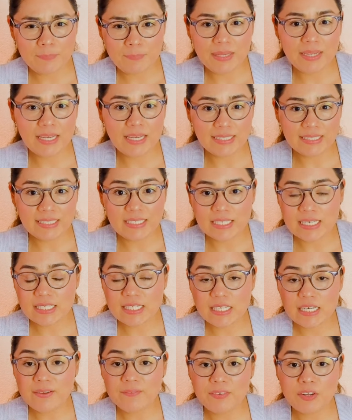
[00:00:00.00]
because it
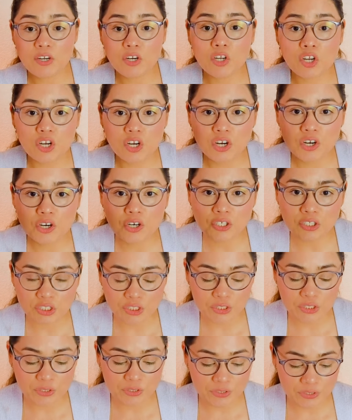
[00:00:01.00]
doesn't even occur
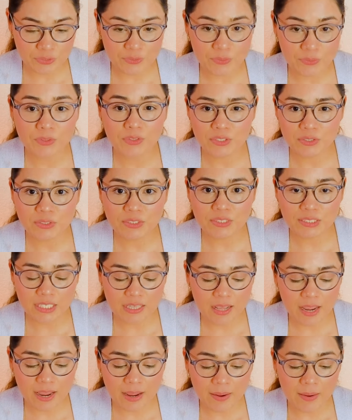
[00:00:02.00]
to you. You
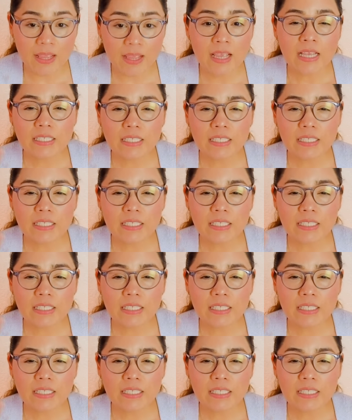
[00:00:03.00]
see that?